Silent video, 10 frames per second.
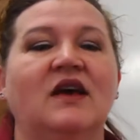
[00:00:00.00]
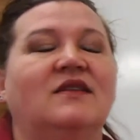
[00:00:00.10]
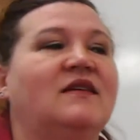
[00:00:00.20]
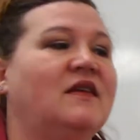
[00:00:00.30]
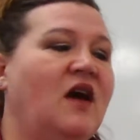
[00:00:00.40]

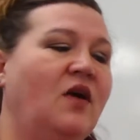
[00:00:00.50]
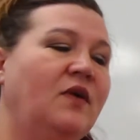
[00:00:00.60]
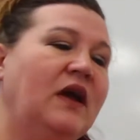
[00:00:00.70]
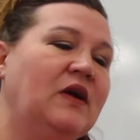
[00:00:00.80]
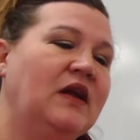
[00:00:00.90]
They said, oh,
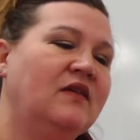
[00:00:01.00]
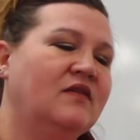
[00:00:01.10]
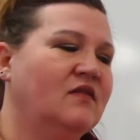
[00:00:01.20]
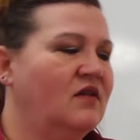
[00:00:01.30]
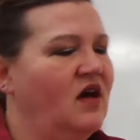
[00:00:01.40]
here it
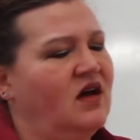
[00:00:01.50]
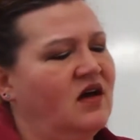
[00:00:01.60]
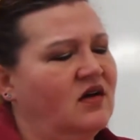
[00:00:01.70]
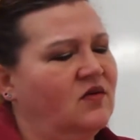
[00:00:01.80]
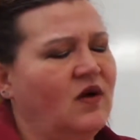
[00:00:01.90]
is,
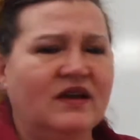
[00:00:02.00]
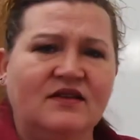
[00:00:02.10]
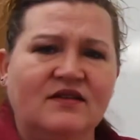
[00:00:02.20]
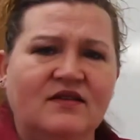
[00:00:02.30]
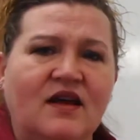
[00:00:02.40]
what?
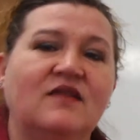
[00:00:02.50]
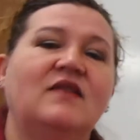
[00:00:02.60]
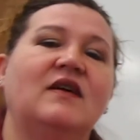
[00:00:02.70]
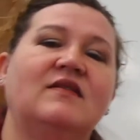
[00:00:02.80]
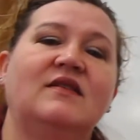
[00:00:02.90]
And then
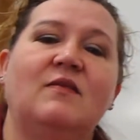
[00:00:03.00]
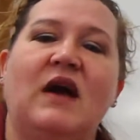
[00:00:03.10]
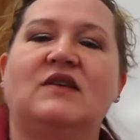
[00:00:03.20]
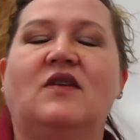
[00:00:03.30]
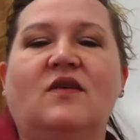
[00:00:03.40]
they sent it
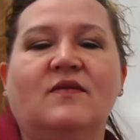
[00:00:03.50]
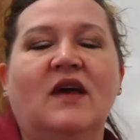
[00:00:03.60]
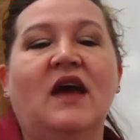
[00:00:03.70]
back to you.